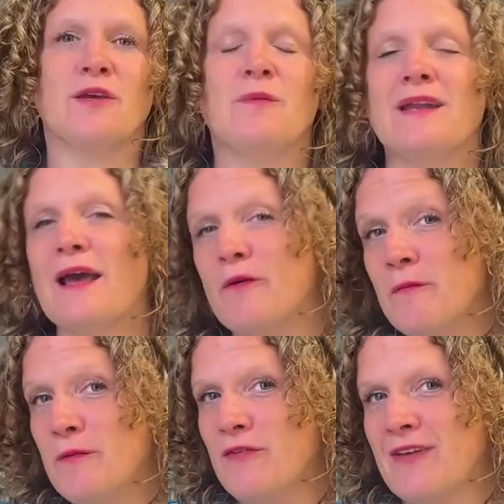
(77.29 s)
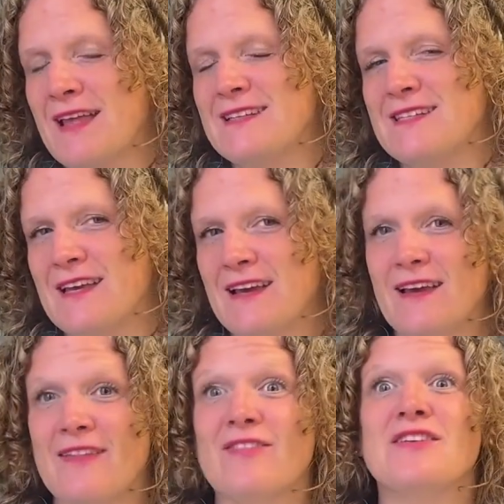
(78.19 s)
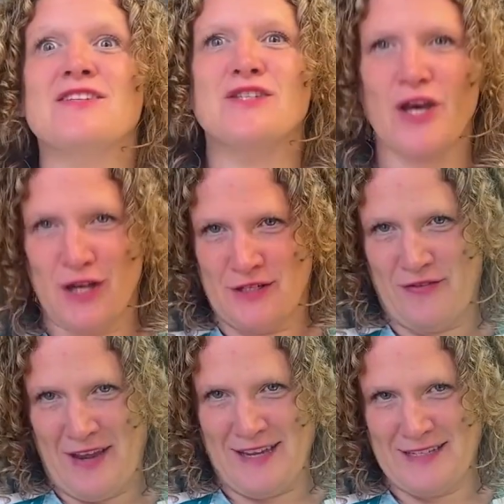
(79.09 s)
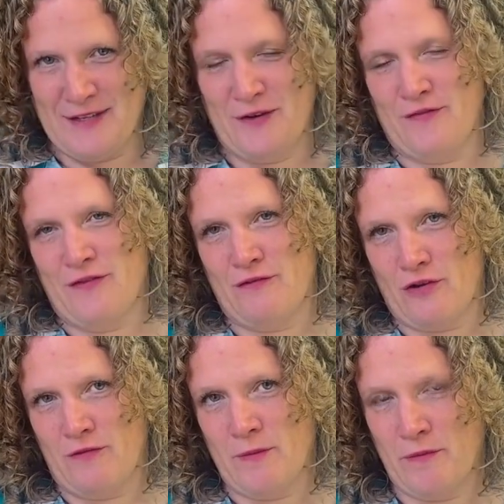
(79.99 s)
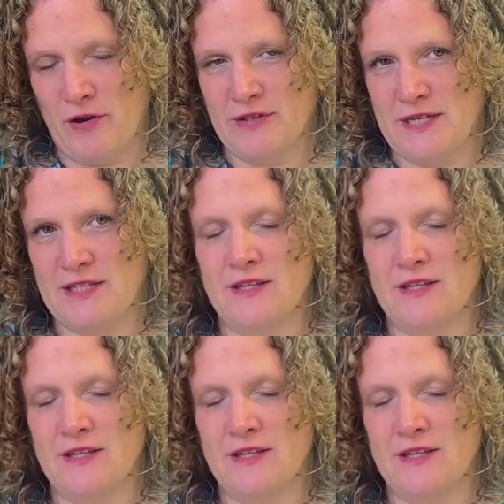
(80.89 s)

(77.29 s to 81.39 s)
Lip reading: So we're now moving into the search phase of the recruitment process.